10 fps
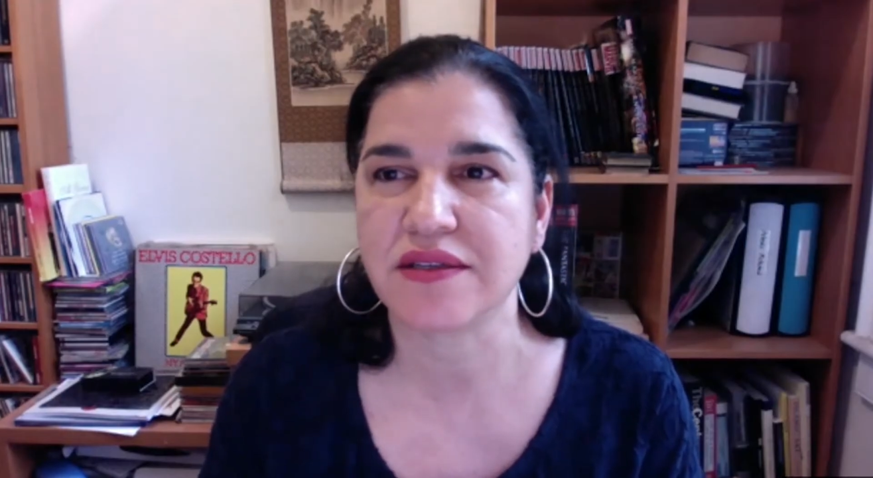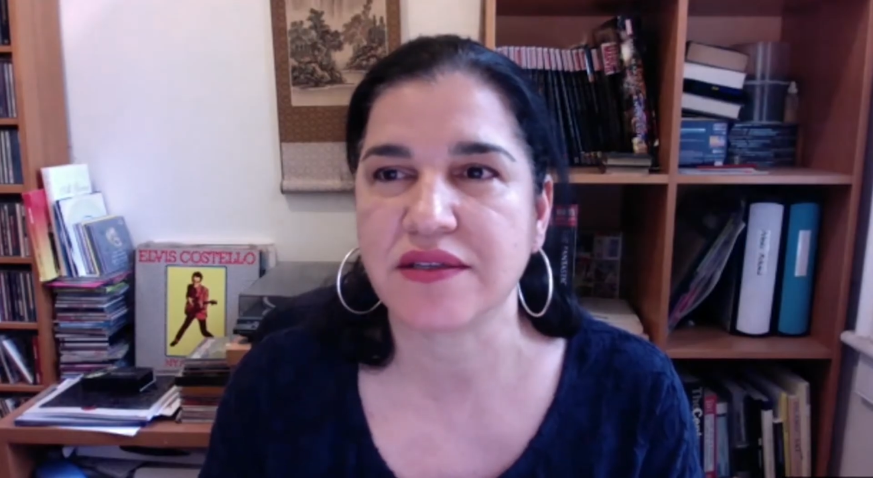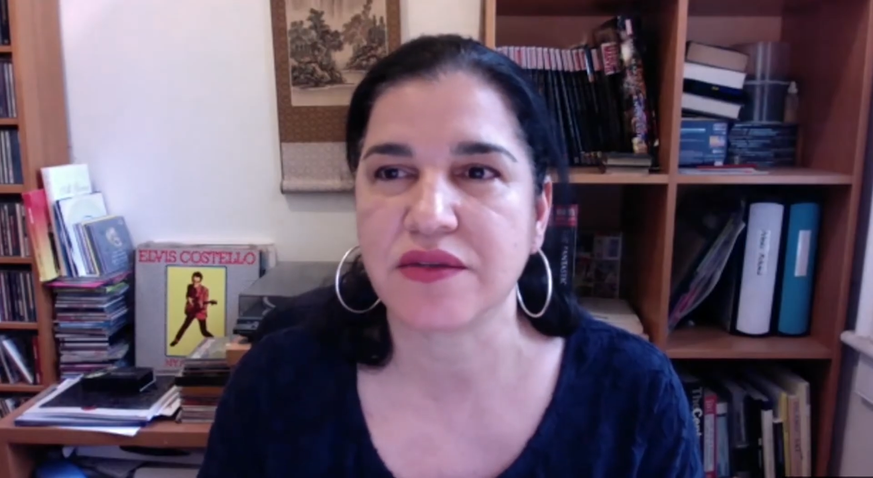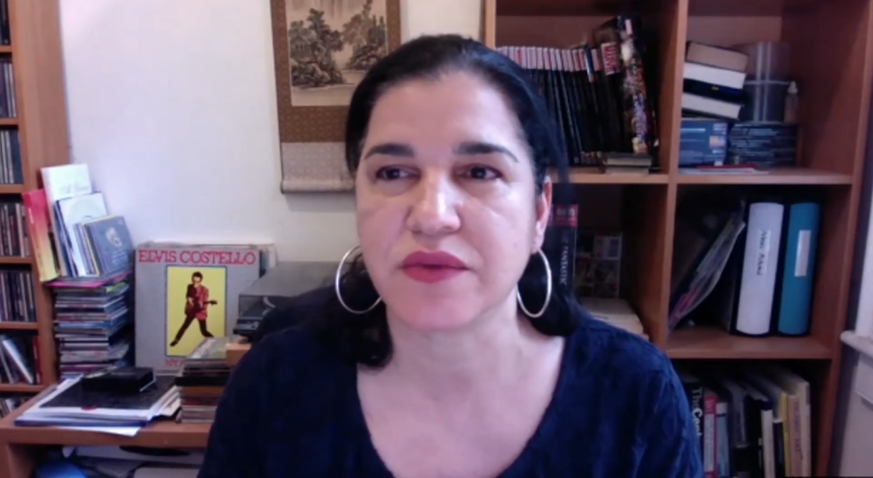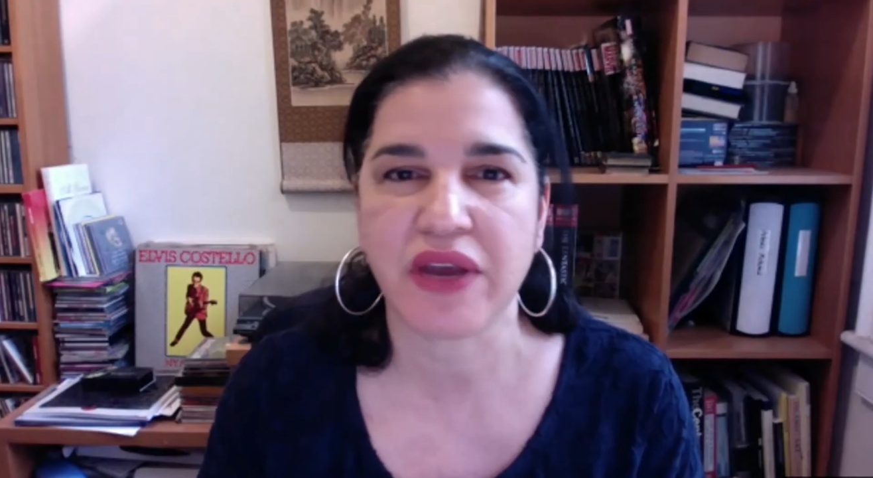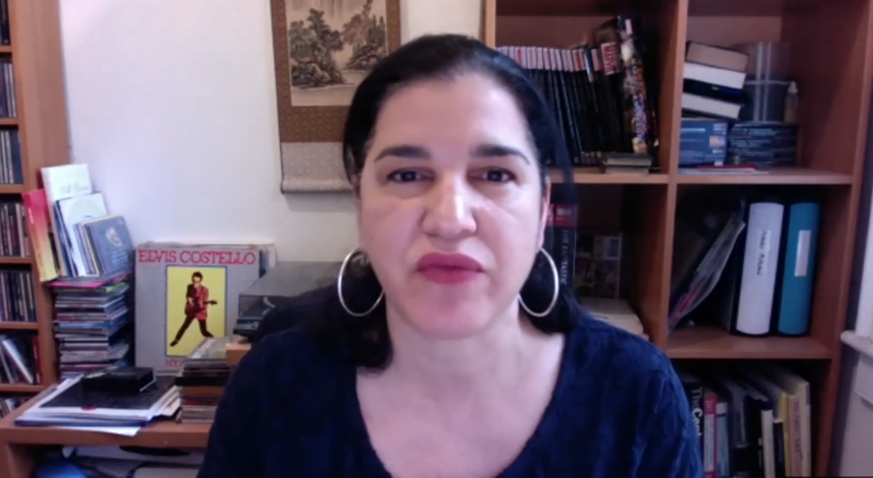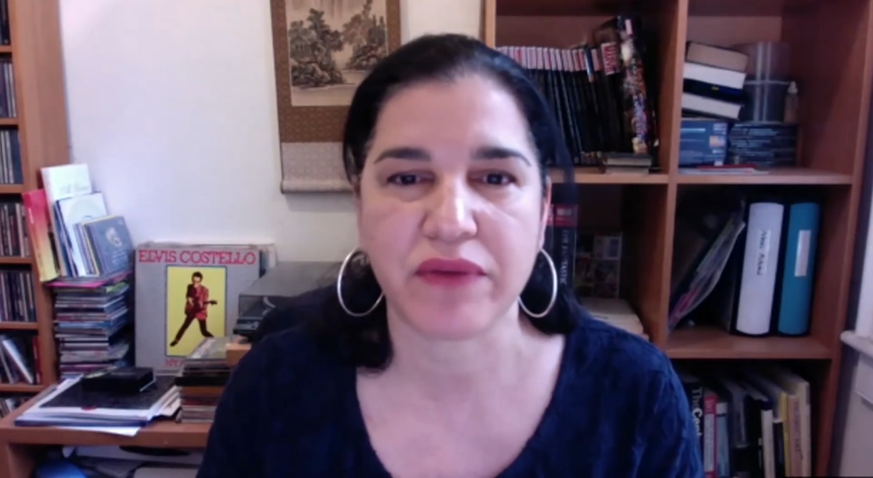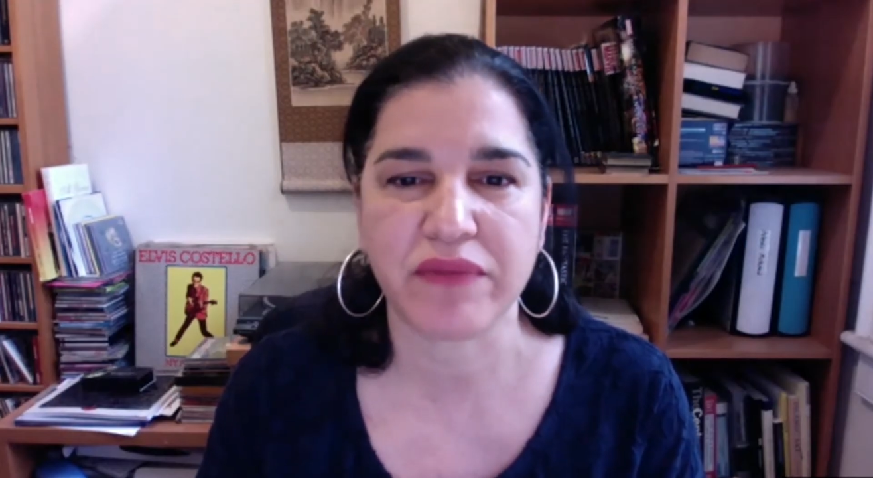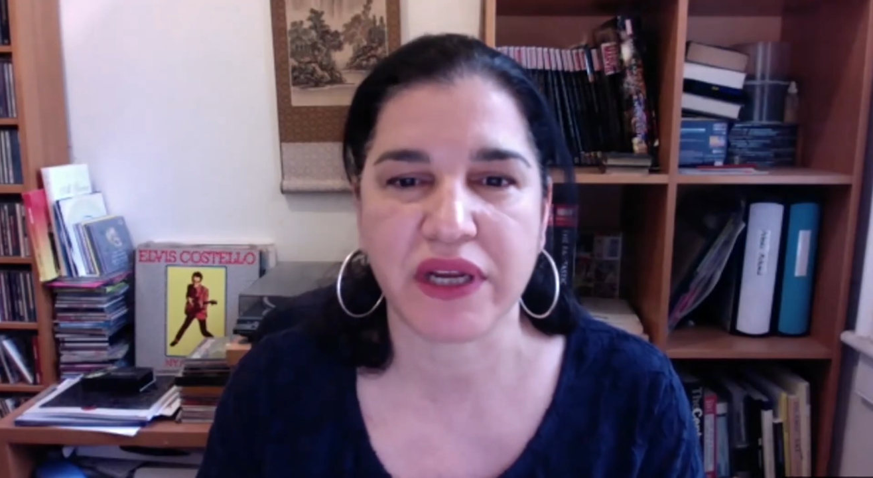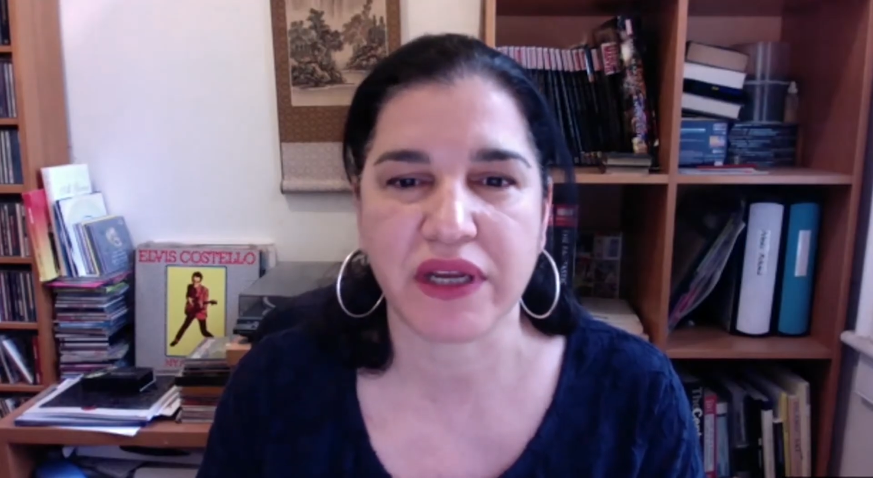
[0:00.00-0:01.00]
because we have 1
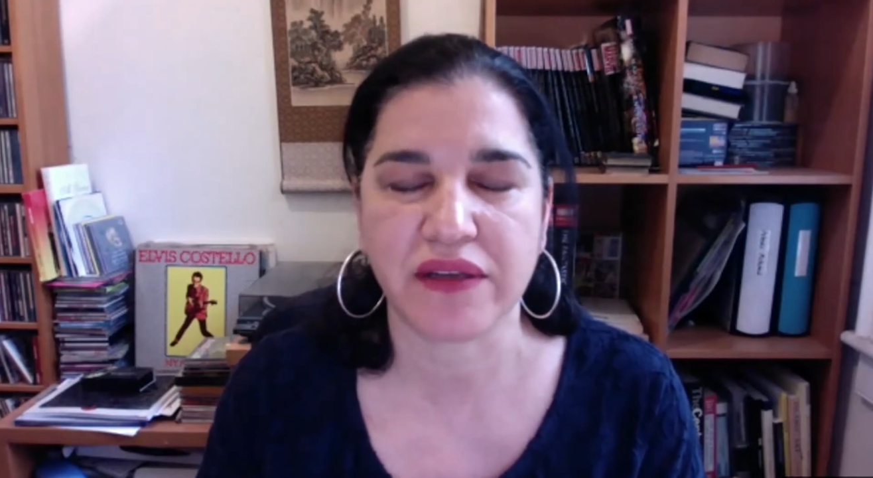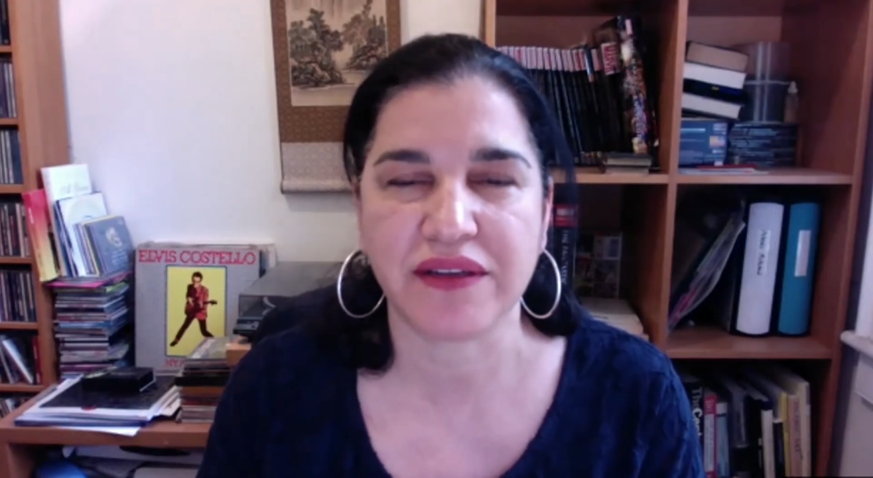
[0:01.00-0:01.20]
minute.